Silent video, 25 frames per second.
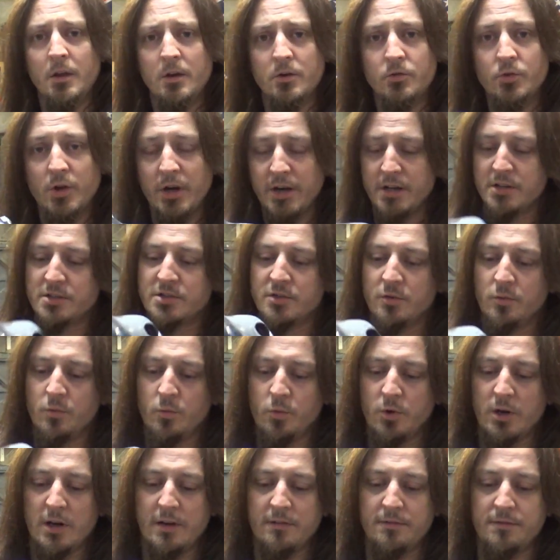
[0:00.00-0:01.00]
Right, so
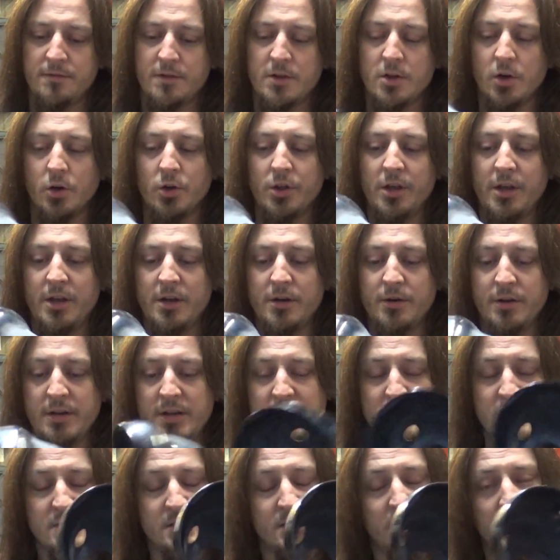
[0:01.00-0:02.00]
what I've got here
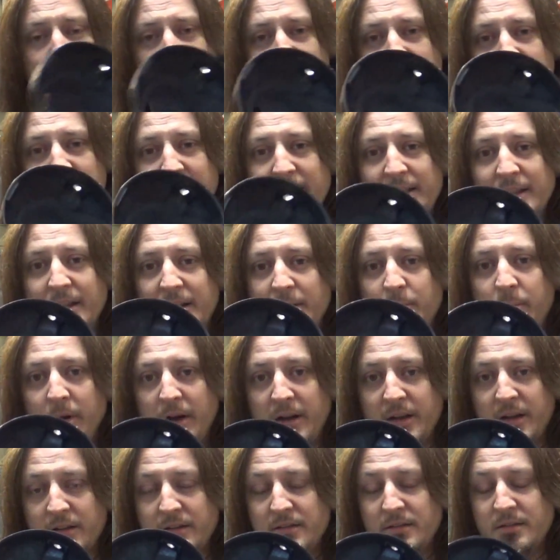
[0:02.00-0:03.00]
is the headlight
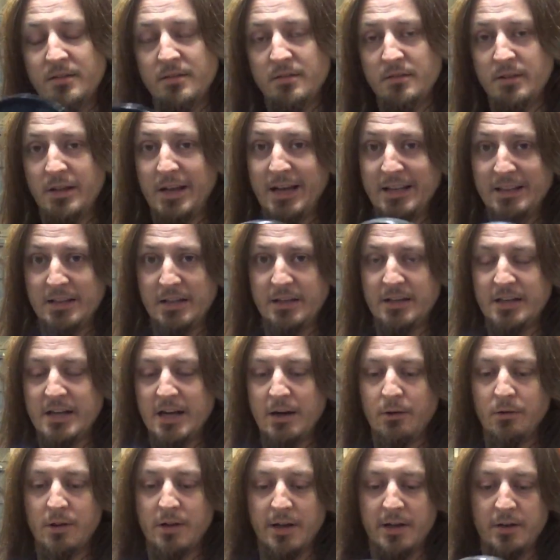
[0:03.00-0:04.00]
bucket, the headlight
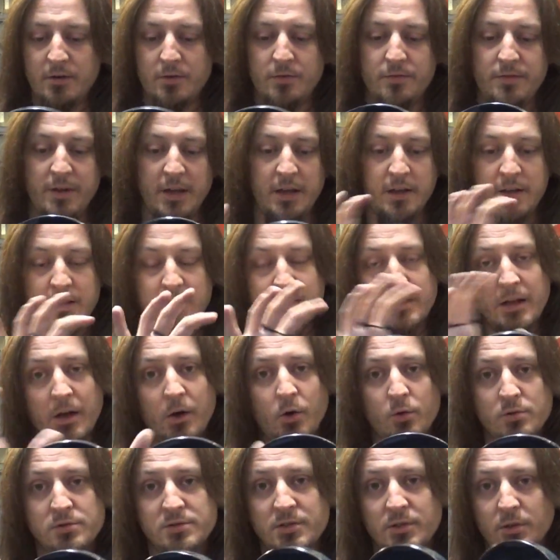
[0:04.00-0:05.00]
cowl kind of thing that
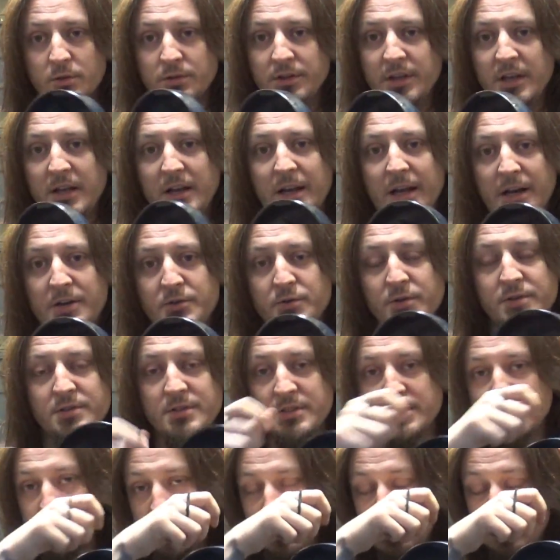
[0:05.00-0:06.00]
holds all the electrics
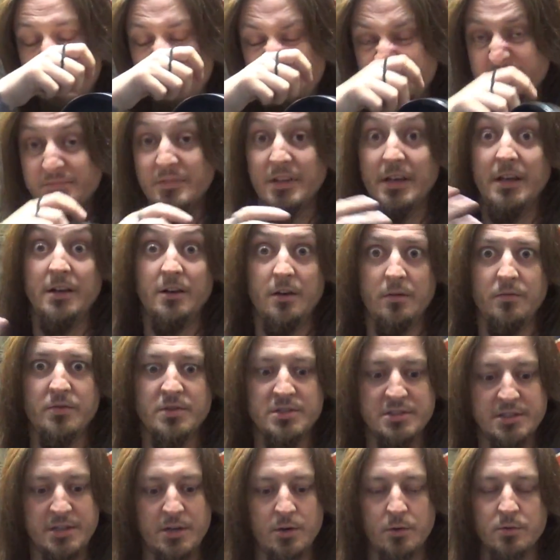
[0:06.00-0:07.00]
inside and
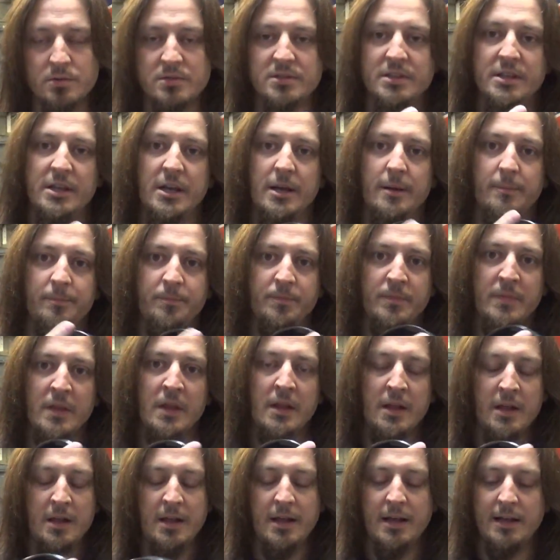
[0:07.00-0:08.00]
obviously holds the
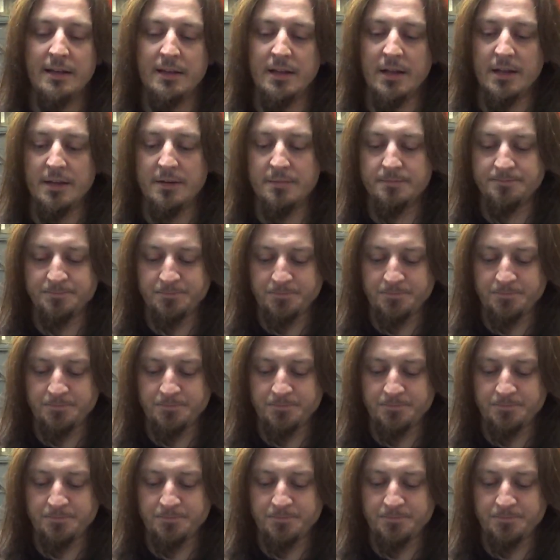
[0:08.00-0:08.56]
headlight.